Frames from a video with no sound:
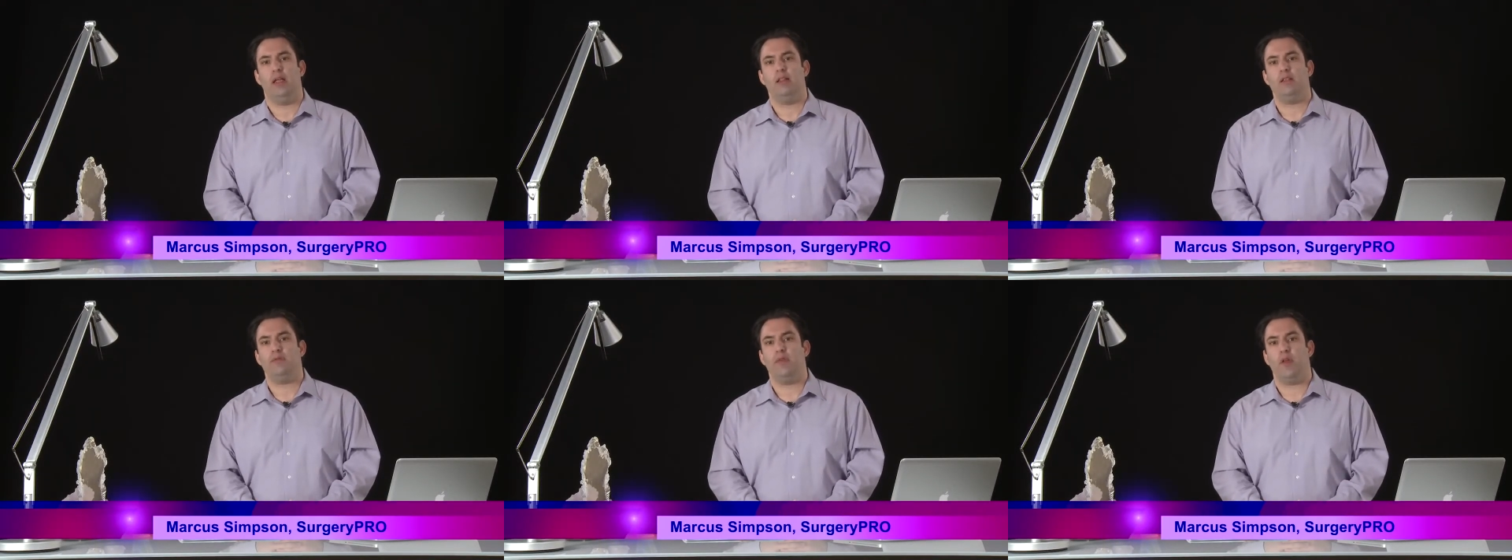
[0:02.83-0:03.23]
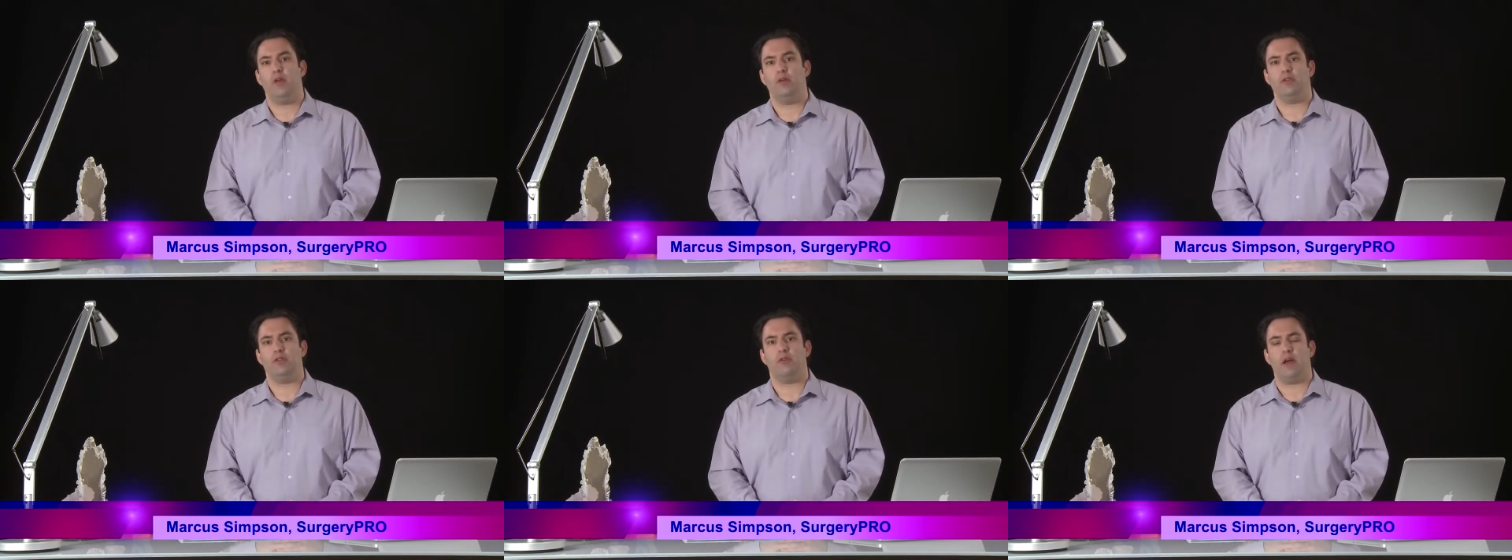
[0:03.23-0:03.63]
This
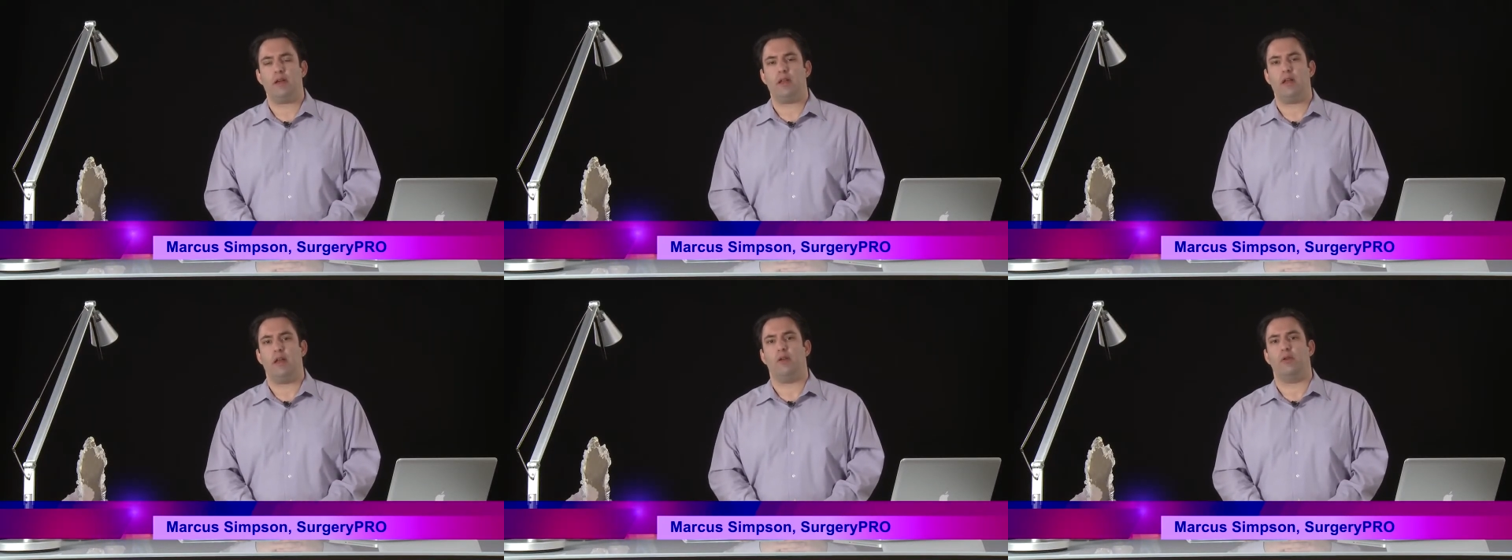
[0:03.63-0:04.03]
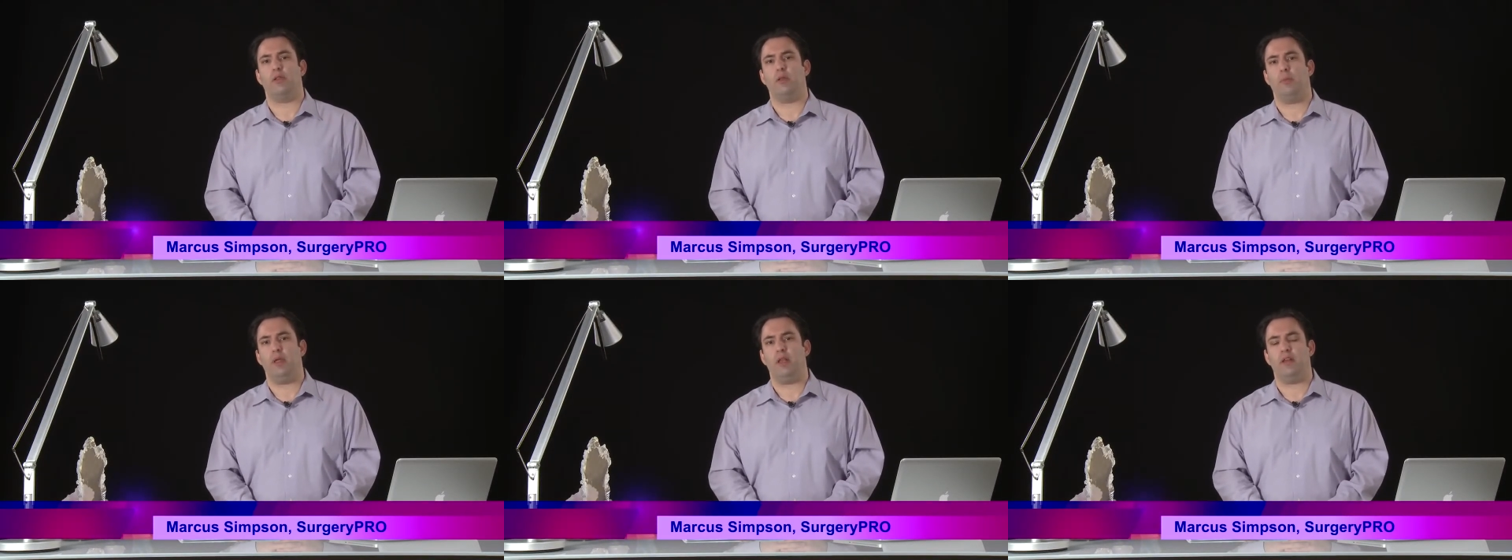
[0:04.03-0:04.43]
video is directed at
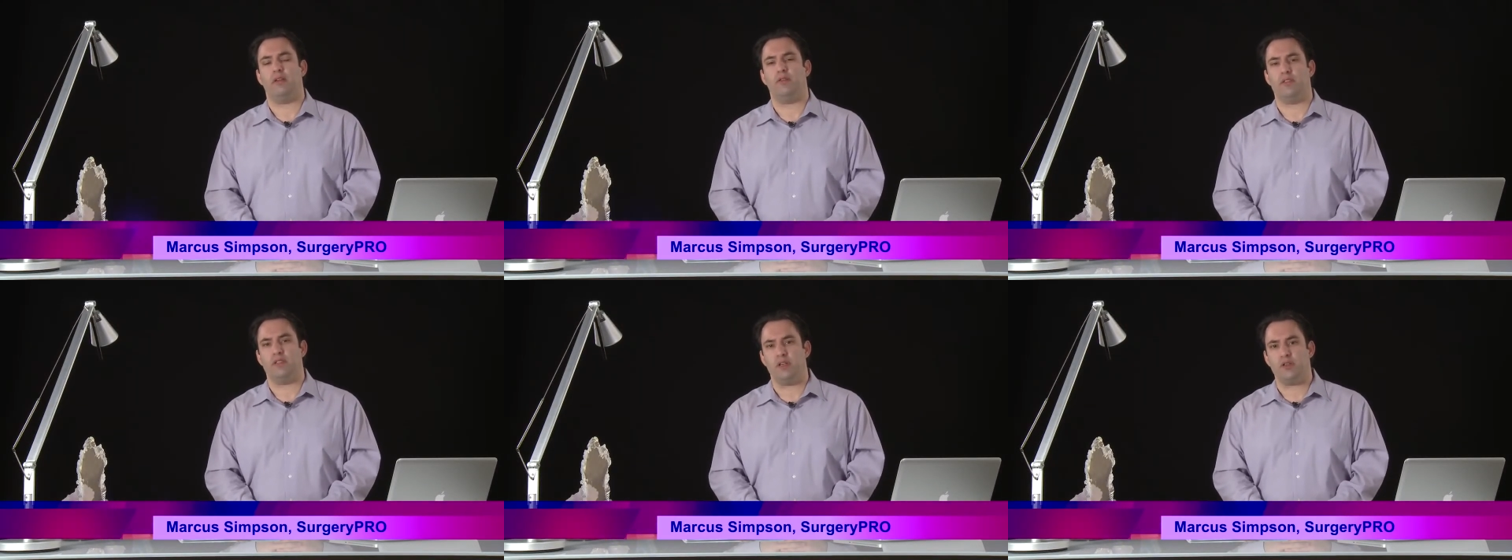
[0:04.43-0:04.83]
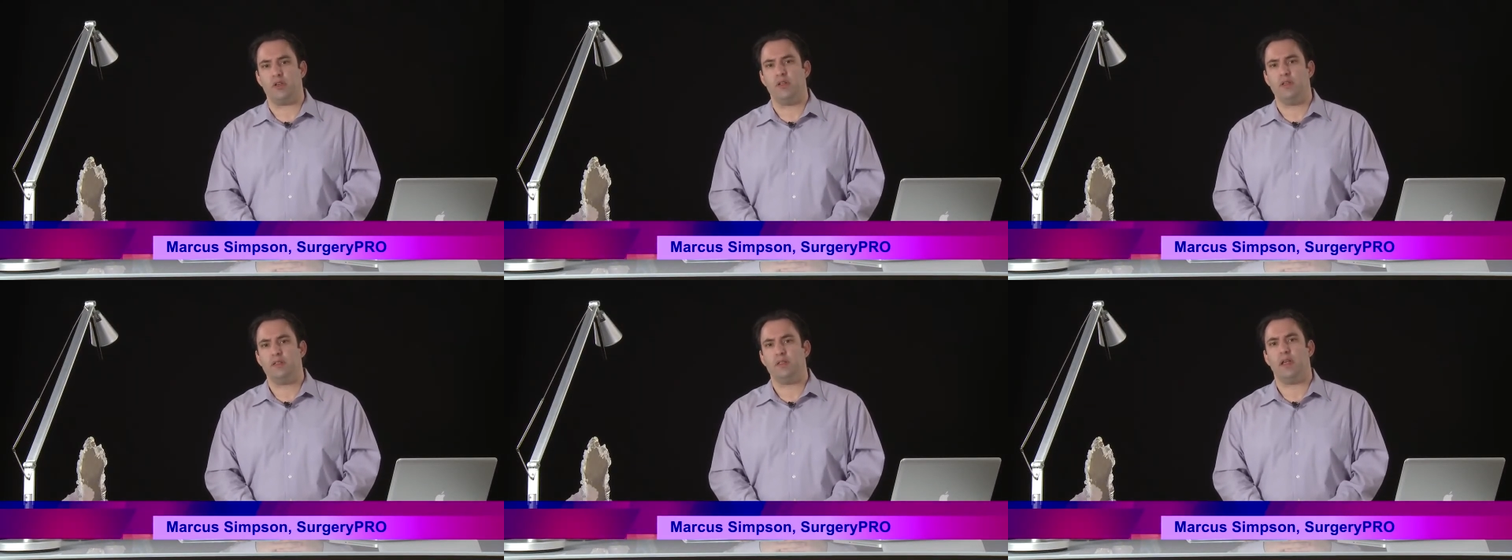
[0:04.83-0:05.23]
orthopedic
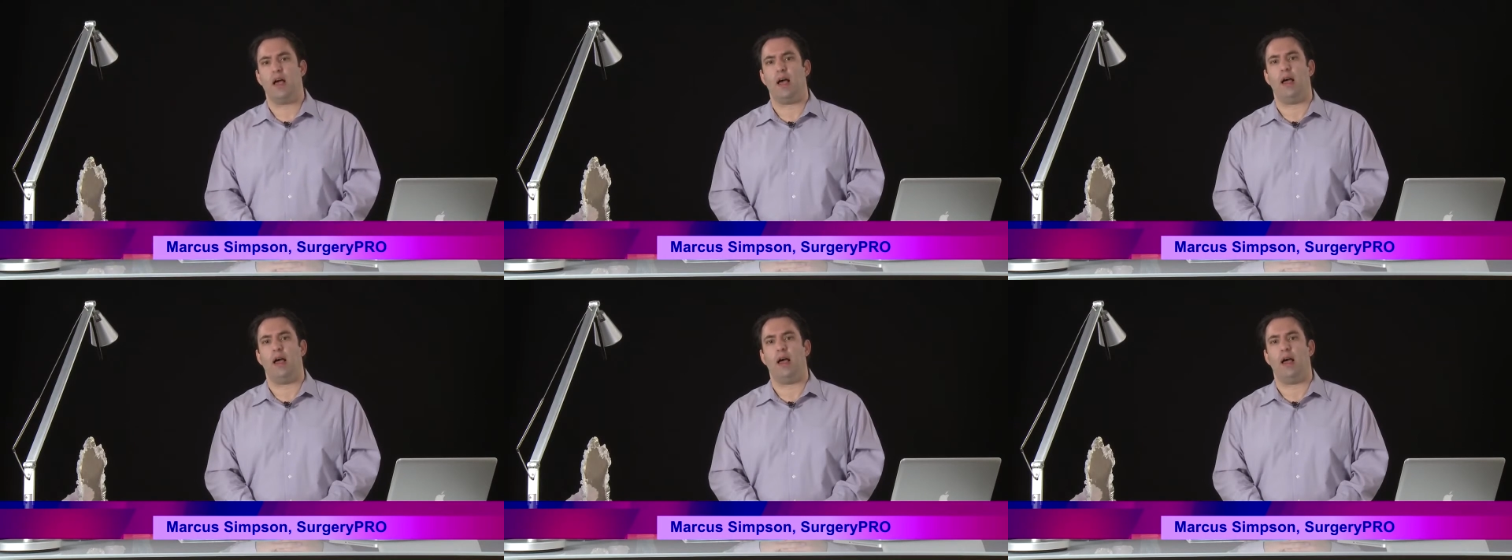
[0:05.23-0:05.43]
physicians,